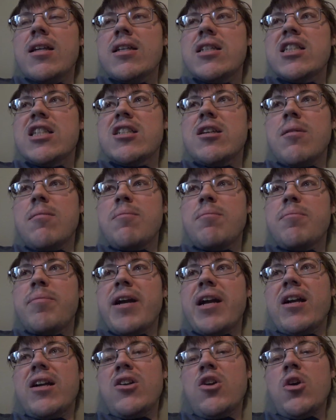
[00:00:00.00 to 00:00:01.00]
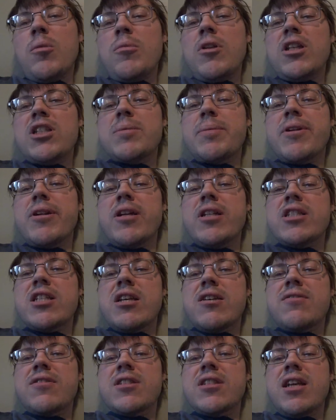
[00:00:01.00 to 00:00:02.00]
some paranormal
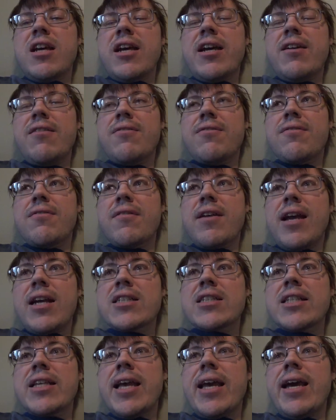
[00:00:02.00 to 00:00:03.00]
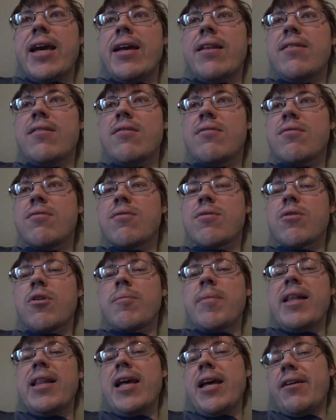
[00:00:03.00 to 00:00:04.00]
experiences I've actually had
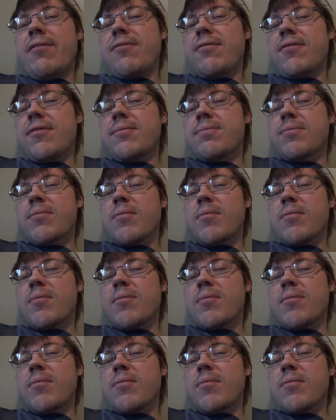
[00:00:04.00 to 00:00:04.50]
throughout my life.